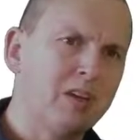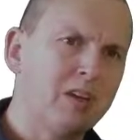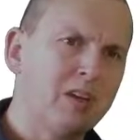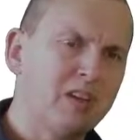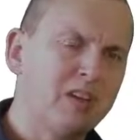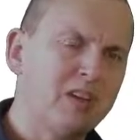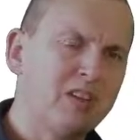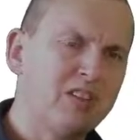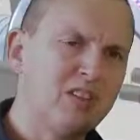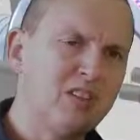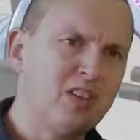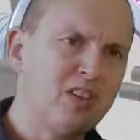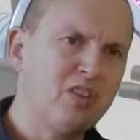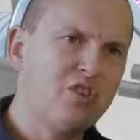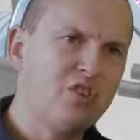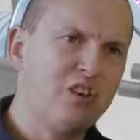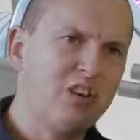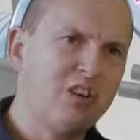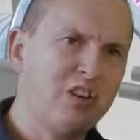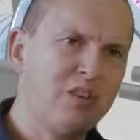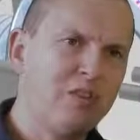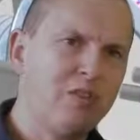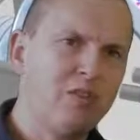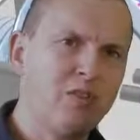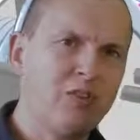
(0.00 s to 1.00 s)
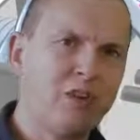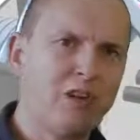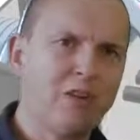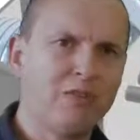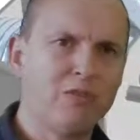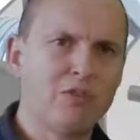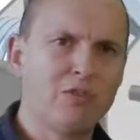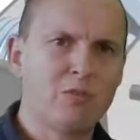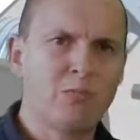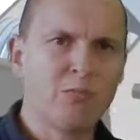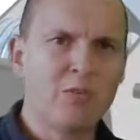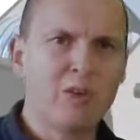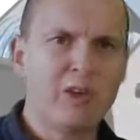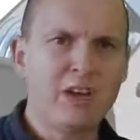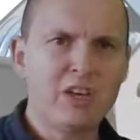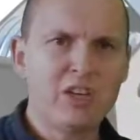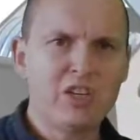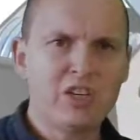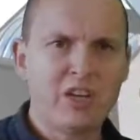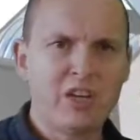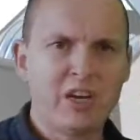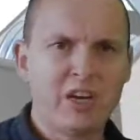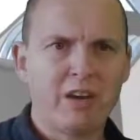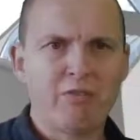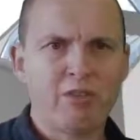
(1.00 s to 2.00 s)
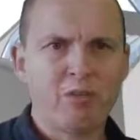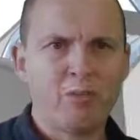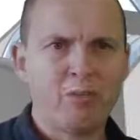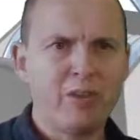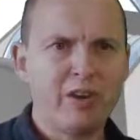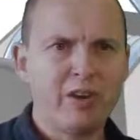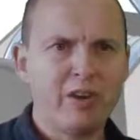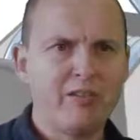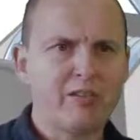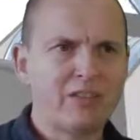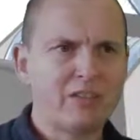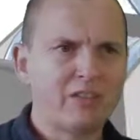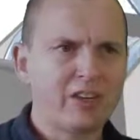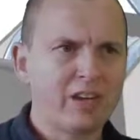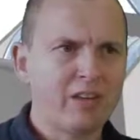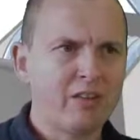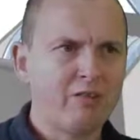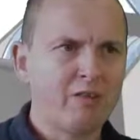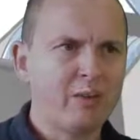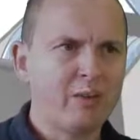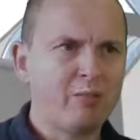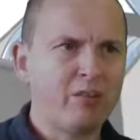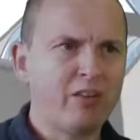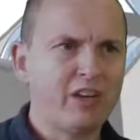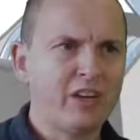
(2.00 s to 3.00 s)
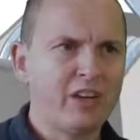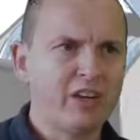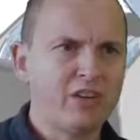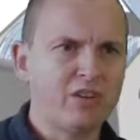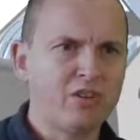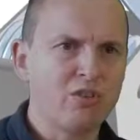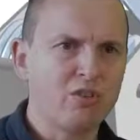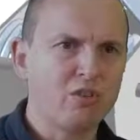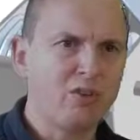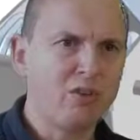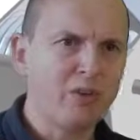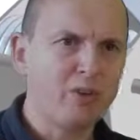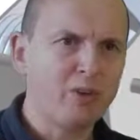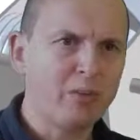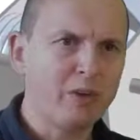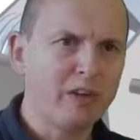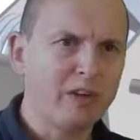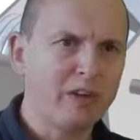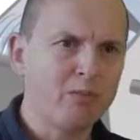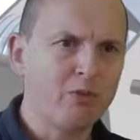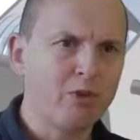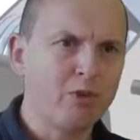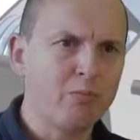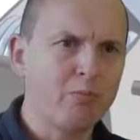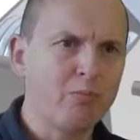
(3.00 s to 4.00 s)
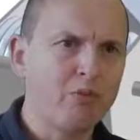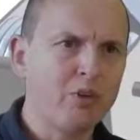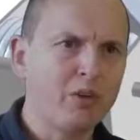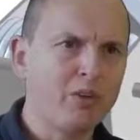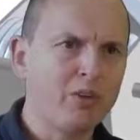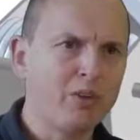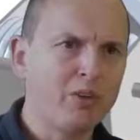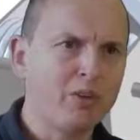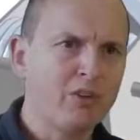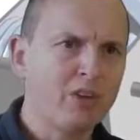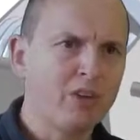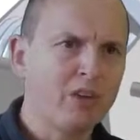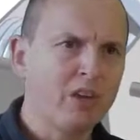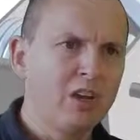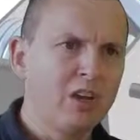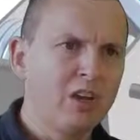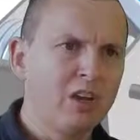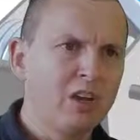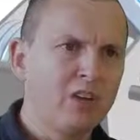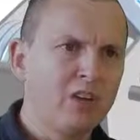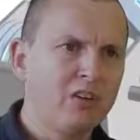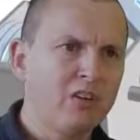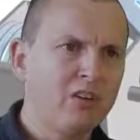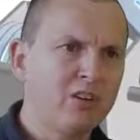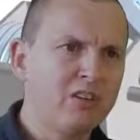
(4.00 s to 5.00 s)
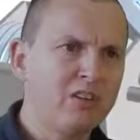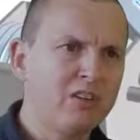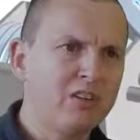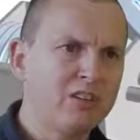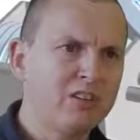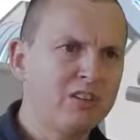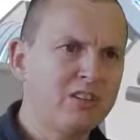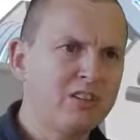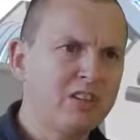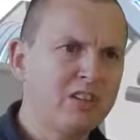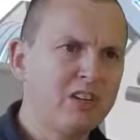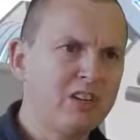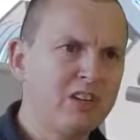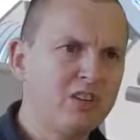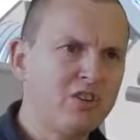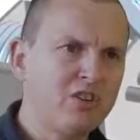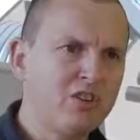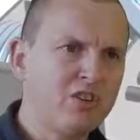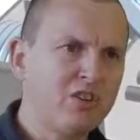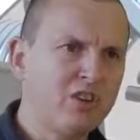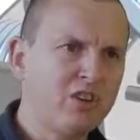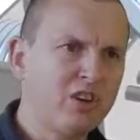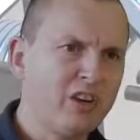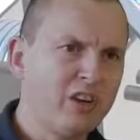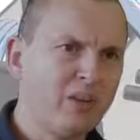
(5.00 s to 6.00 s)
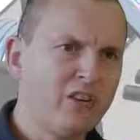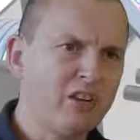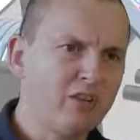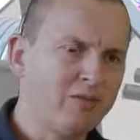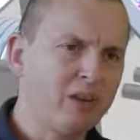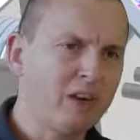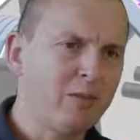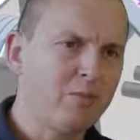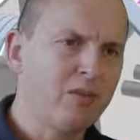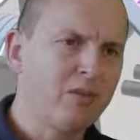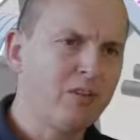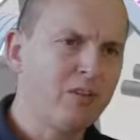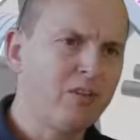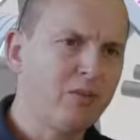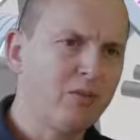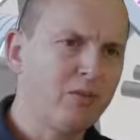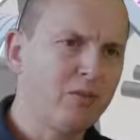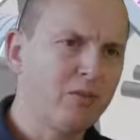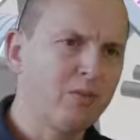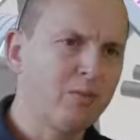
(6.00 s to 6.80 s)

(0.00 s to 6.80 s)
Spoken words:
Essentially, if you have a supply chain from wafer scale fabrication all the way to your product, you're essentially cutting your development in two.